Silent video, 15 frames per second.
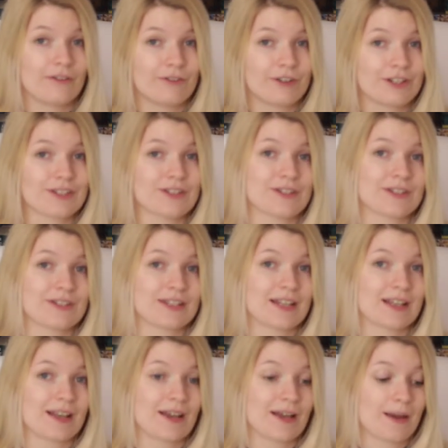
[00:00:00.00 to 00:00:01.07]
versus
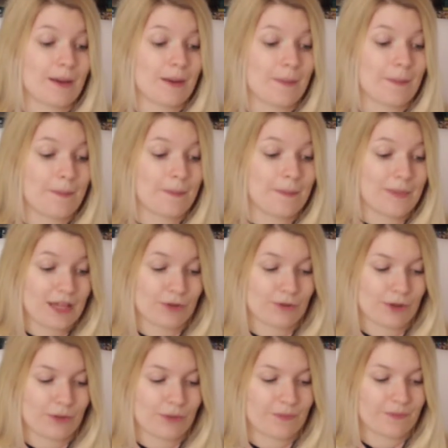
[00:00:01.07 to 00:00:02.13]

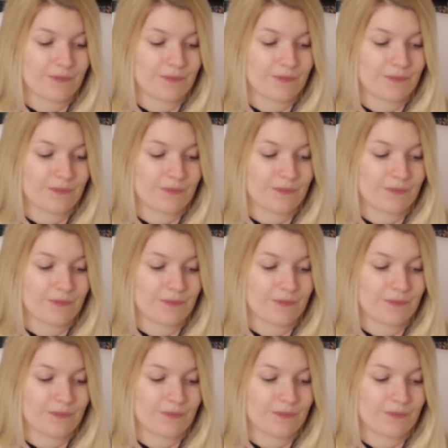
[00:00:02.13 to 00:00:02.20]
micro.